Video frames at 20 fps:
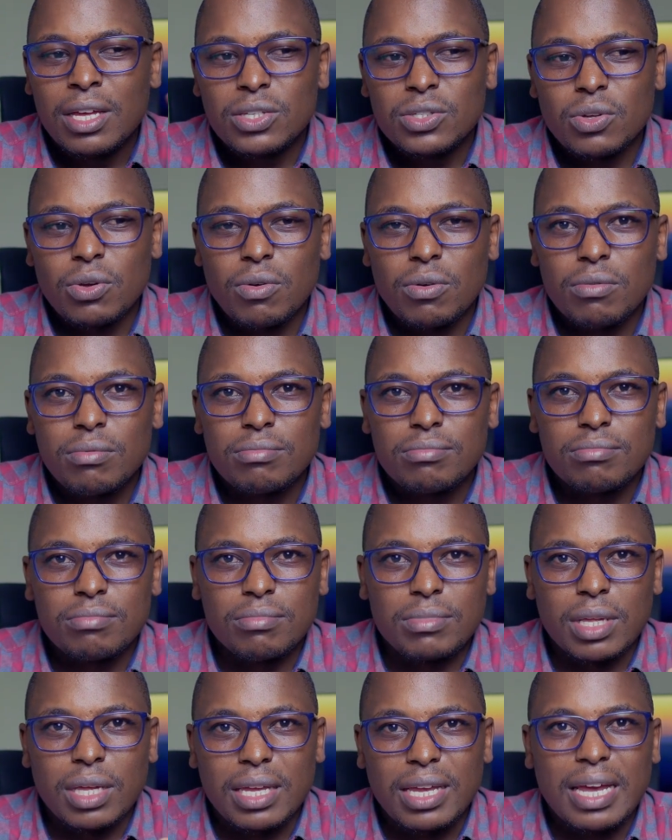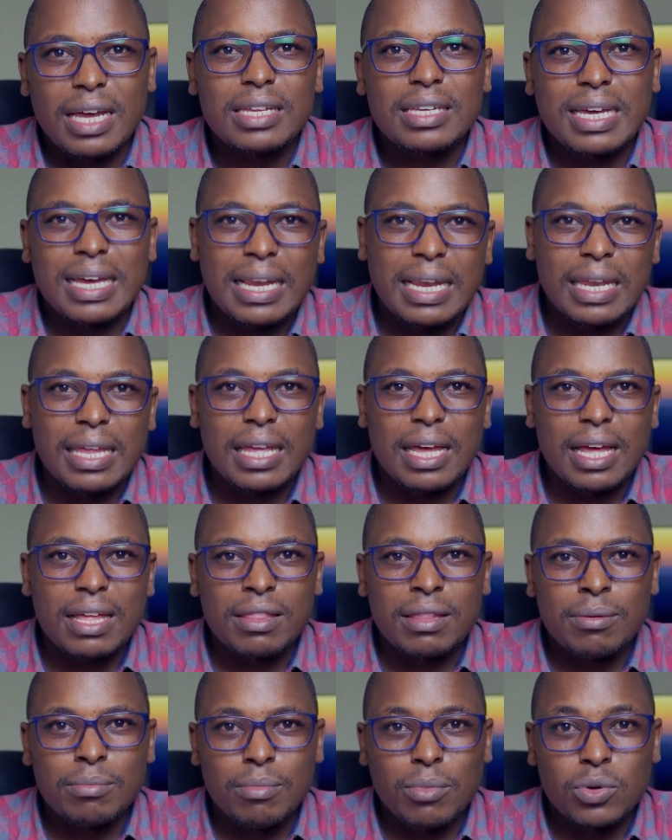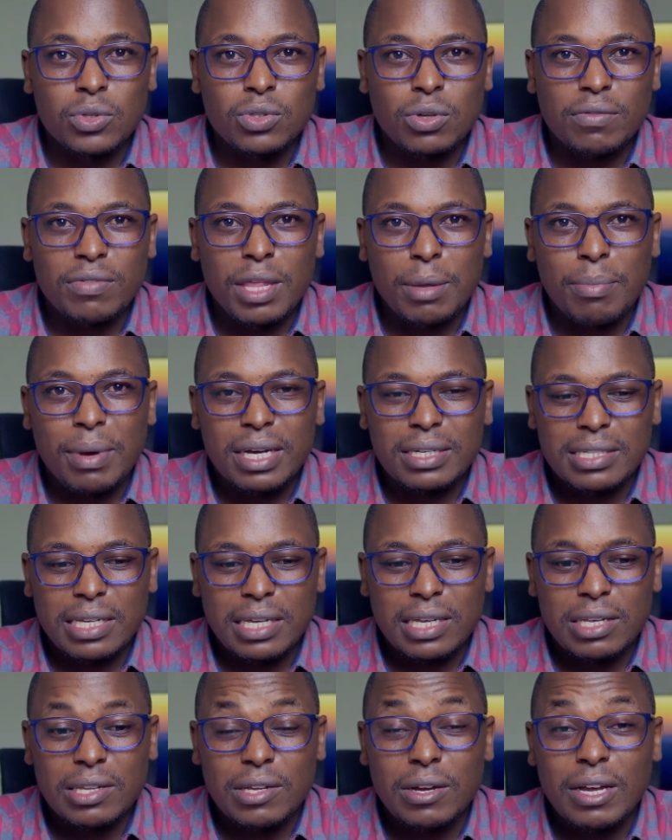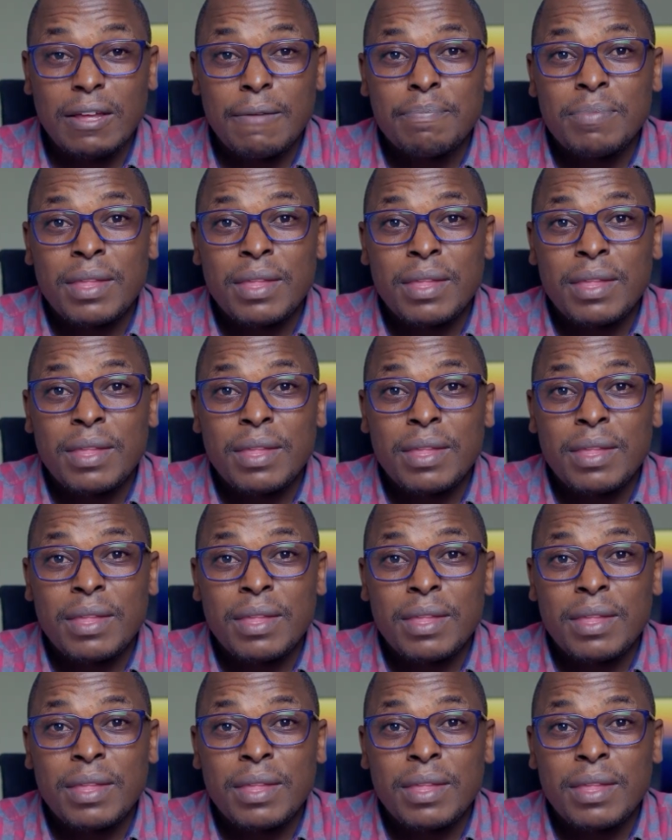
So they kind of clear most of the bacteria